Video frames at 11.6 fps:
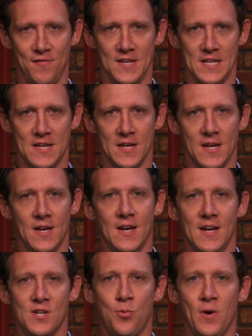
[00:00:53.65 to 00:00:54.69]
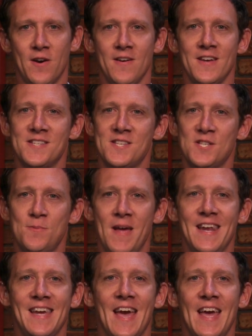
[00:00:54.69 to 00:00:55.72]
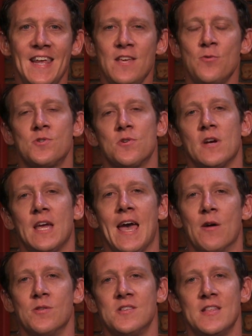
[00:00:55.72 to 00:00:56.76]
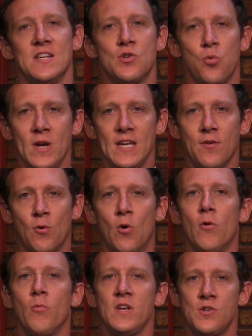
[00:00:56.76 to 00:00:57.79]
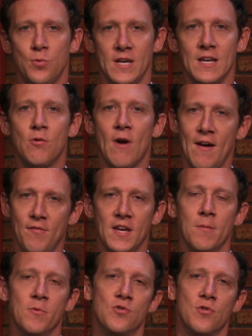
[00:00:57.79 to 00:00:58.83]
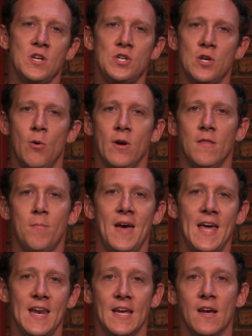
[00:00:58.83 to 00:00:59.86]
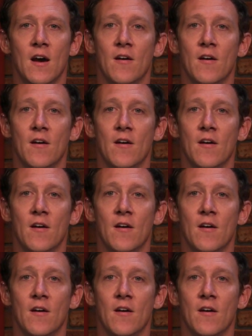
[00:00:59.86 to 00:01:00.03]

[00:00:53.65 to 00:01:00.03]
feed. Twitter is suspending any user accounts that tweet or retweet graphic imagery showing the beheading